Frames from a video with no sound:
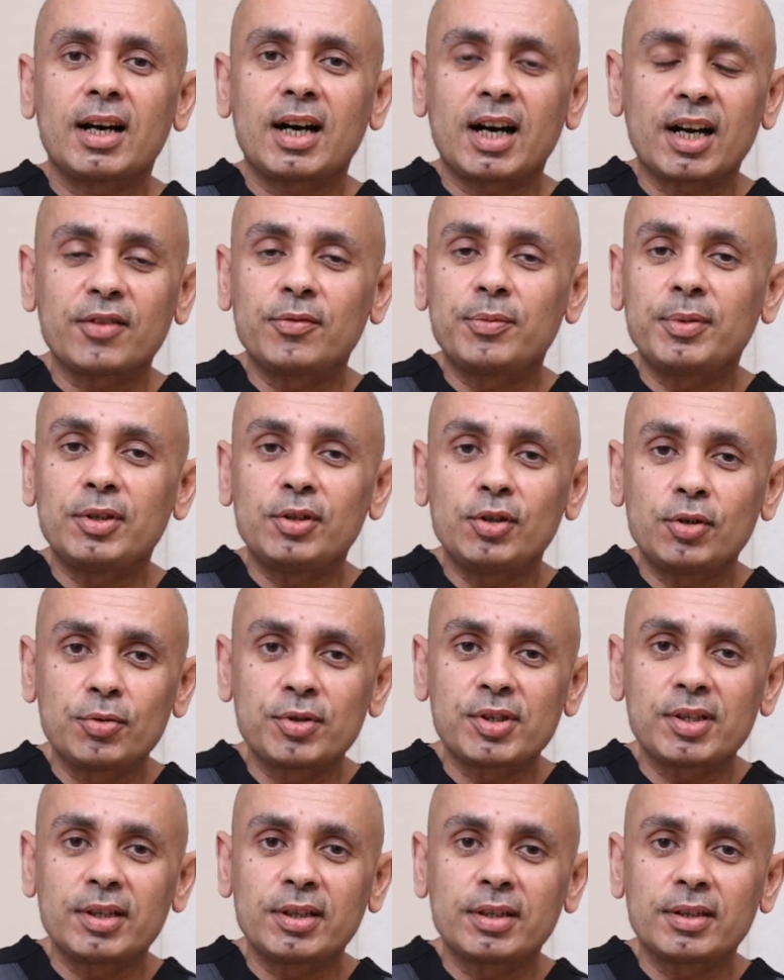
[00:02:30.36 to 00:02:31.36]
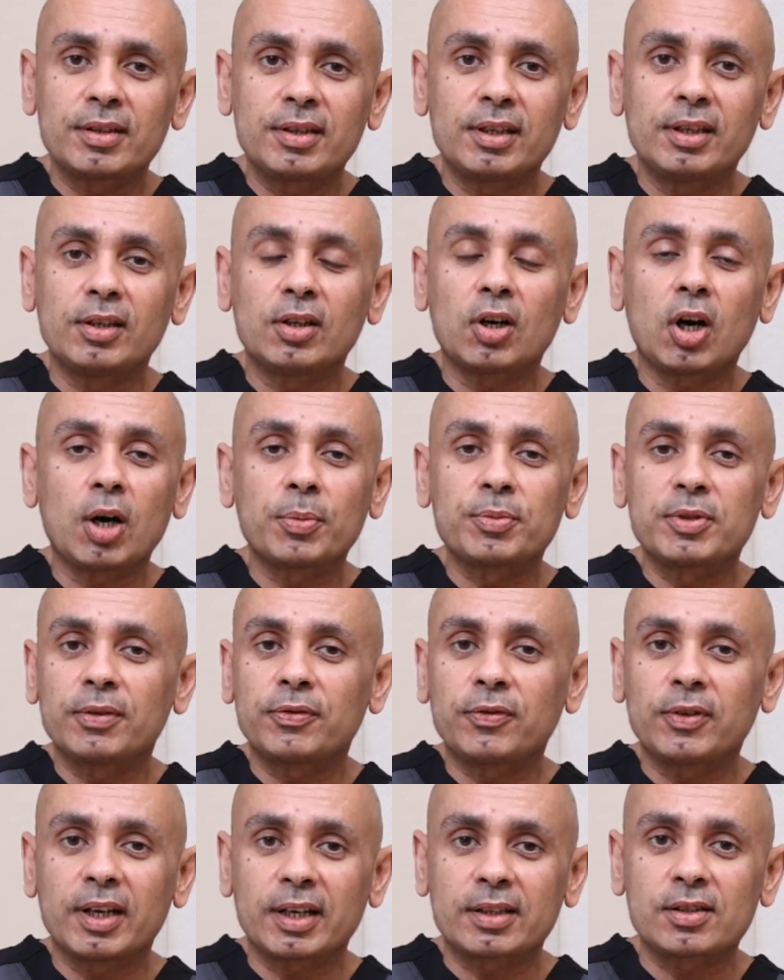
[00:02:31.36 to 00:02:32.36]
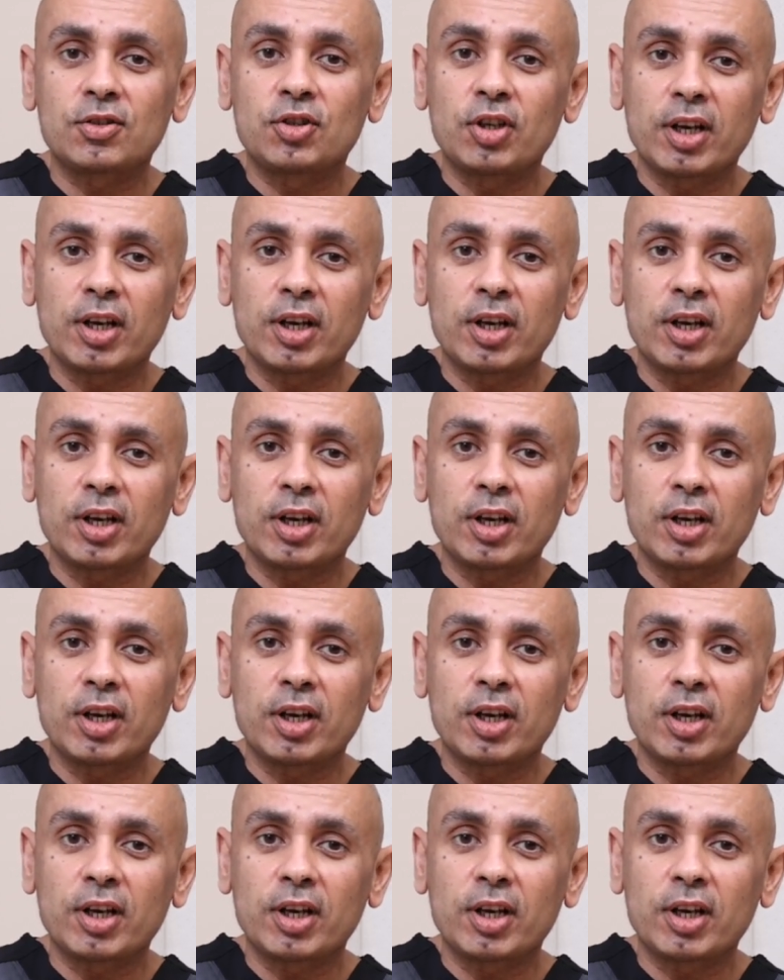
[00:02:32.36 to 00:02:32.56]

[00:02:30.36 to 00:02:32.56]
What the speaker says: I've been using the Optiflex